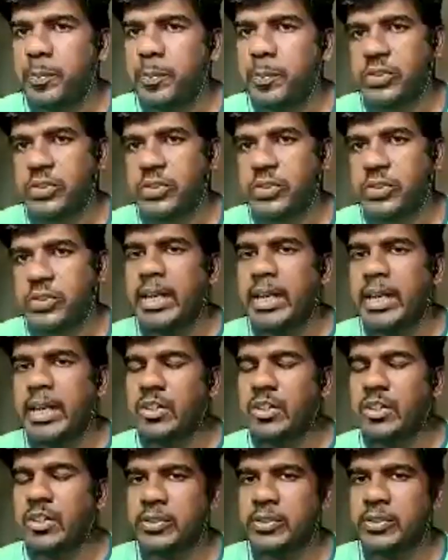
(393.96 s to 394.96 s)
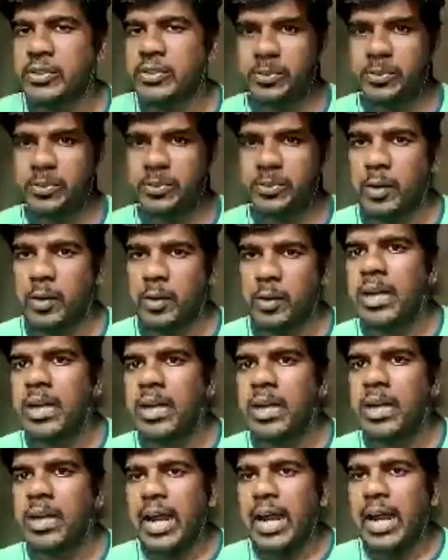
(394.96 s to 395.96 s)
and rocks from top,
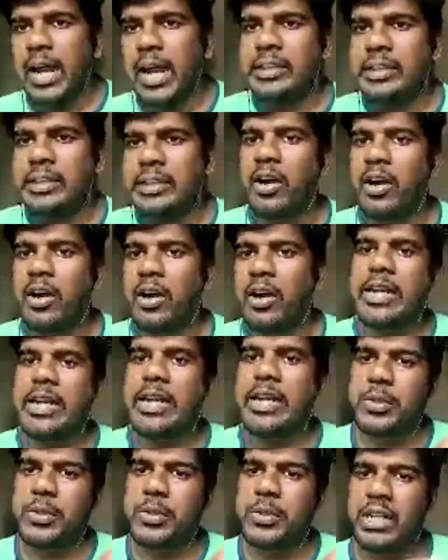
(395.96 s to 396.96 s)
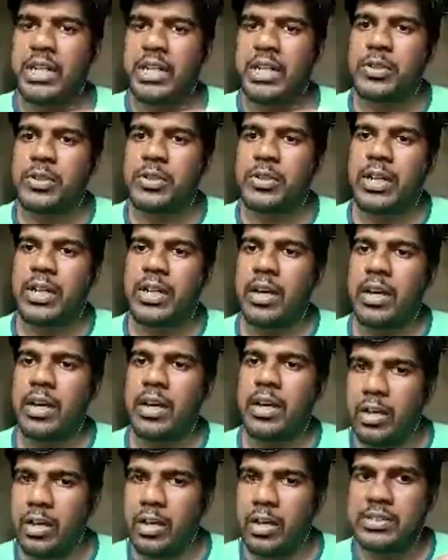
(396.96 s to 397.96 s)
and they all get pushed down
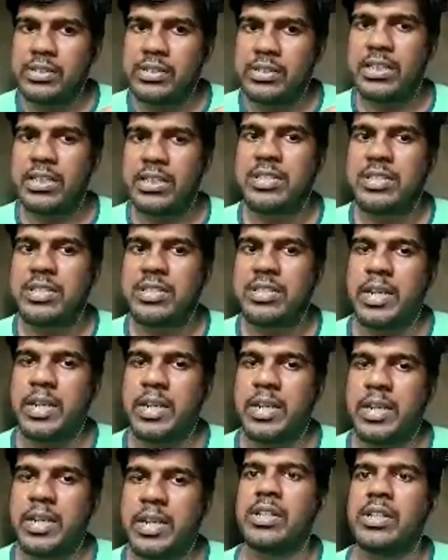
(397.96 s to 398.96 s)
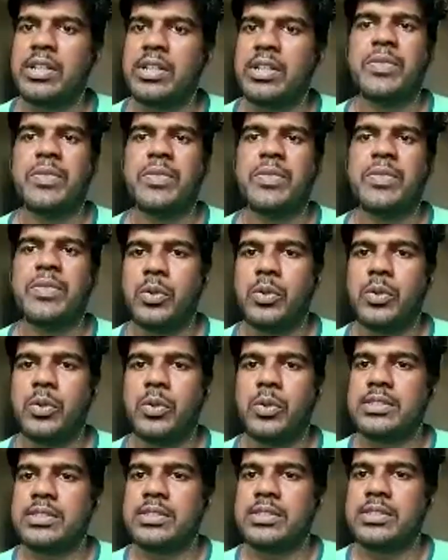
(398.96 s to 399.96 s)
along the stream towards
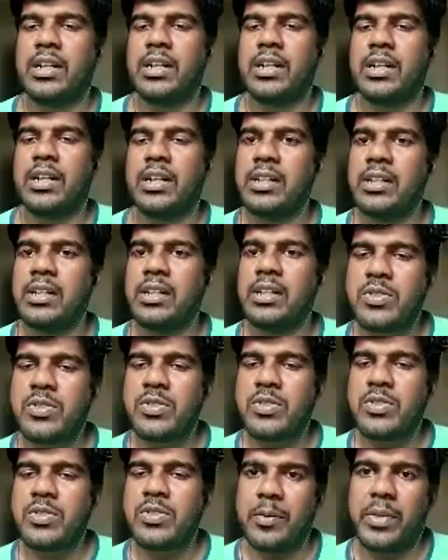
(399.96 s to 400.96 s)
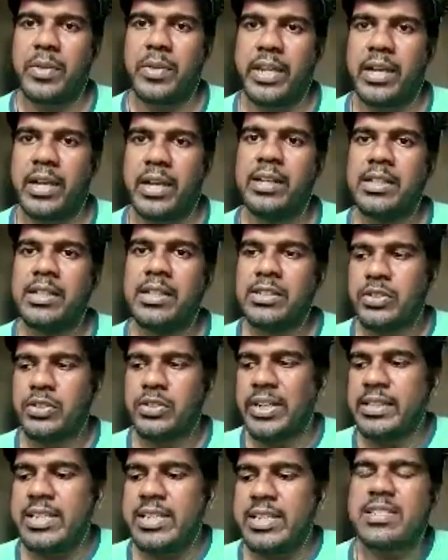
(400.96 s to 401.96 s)
the downstream area. So in these
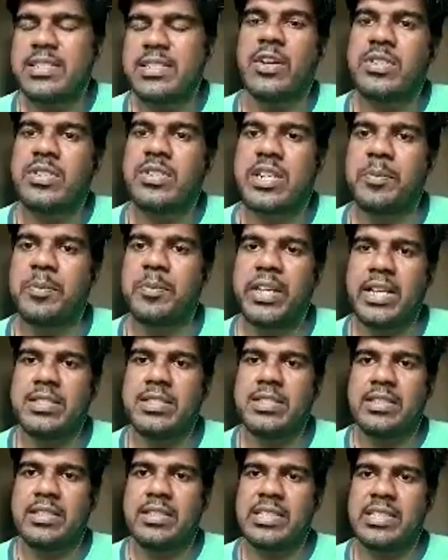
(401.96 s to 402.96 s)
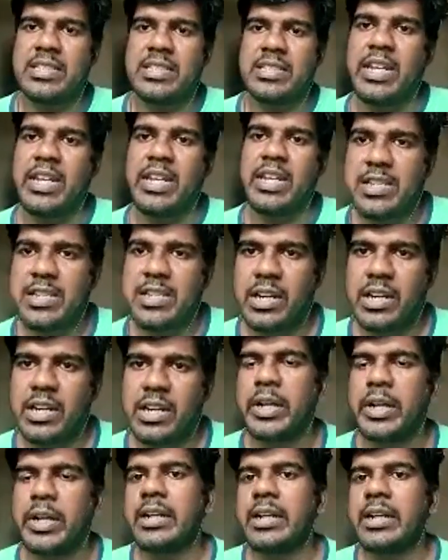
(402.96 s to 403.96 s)
downstream areas, these villages are located,
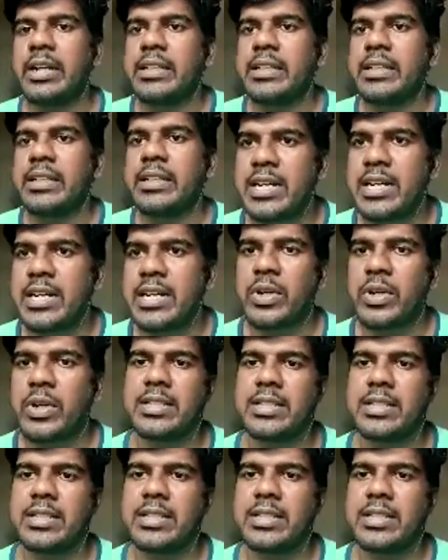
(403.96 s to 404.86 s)
and that is what has happened.